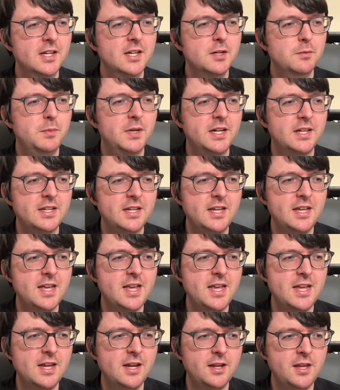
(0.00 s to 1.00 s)
But
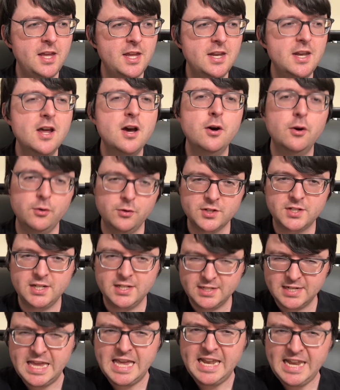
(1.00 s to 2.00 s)
he knows
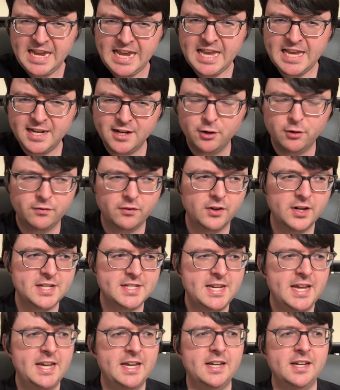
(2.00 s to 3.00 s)
he's getting in over his
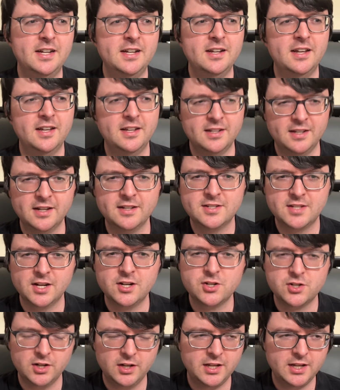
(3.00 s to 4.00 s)
head,
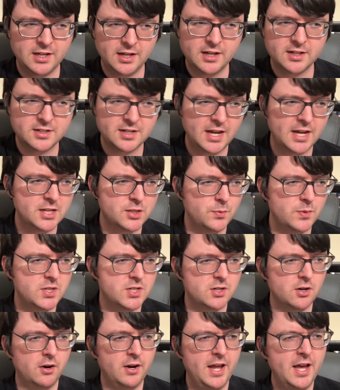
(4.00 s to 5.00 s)
essentially, as we
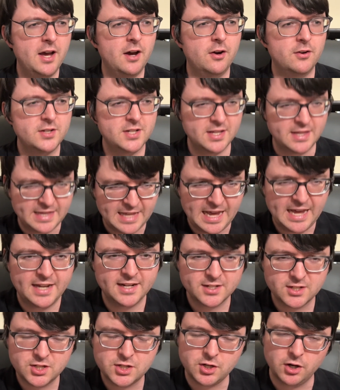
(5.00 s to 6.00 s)
start out, and
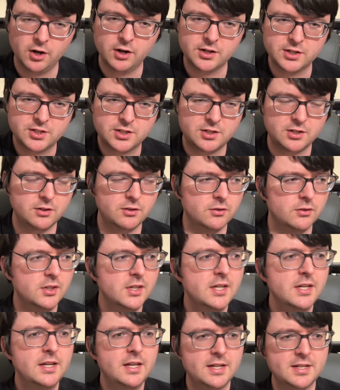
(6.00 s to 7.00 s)
that starts to
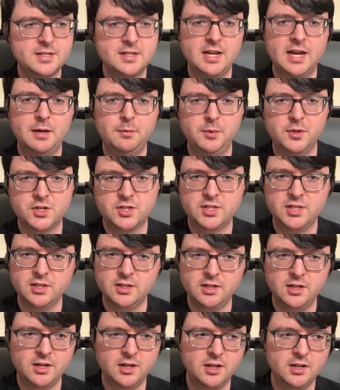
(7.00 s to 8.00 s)
establish
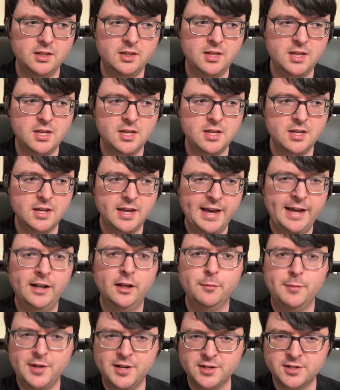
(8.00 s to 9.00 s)
the
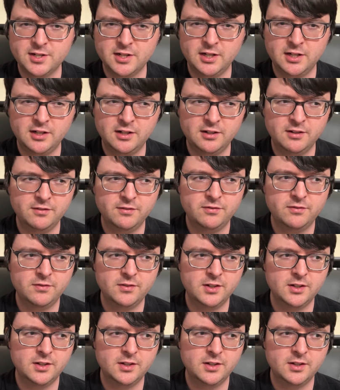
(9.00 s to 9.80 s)
element of